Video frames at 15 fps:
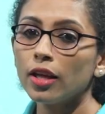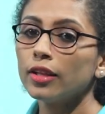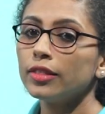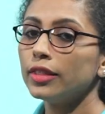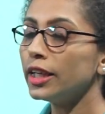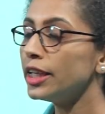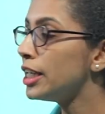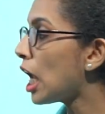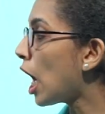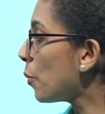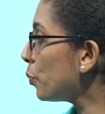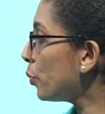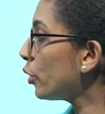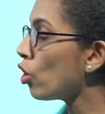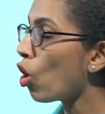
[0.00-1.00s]
the
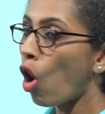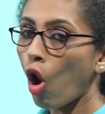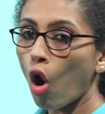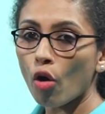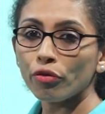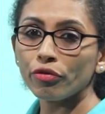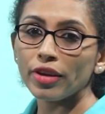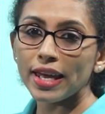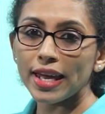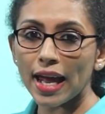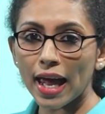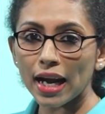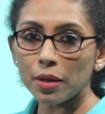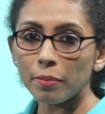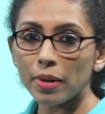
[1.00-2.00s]
number of
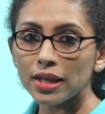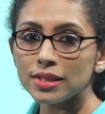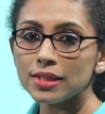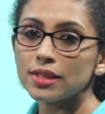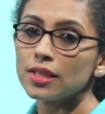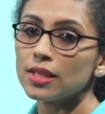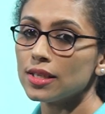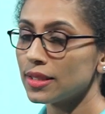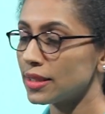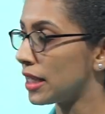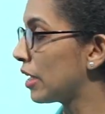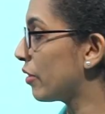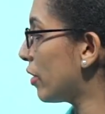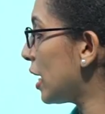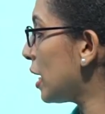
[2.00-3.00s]
elements is
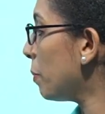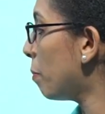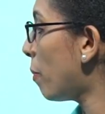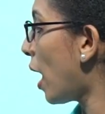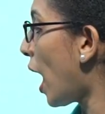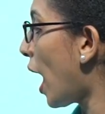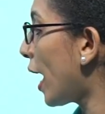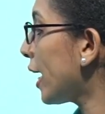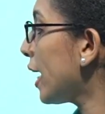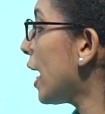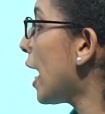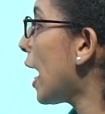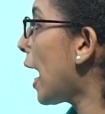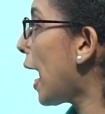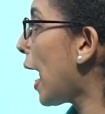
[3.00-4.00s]
given by
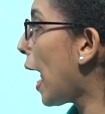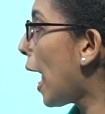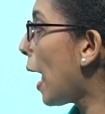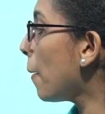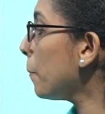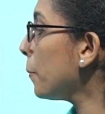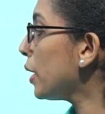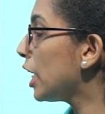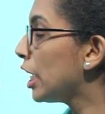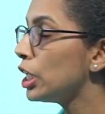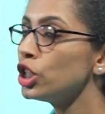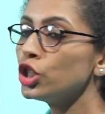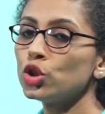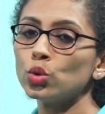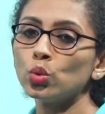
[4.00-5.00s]
m
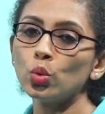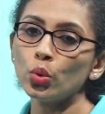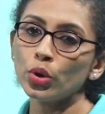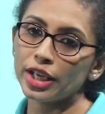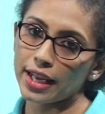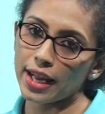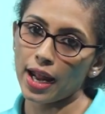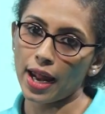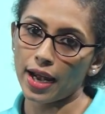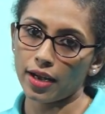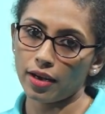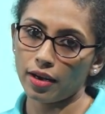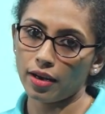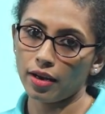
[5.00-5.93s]
into n.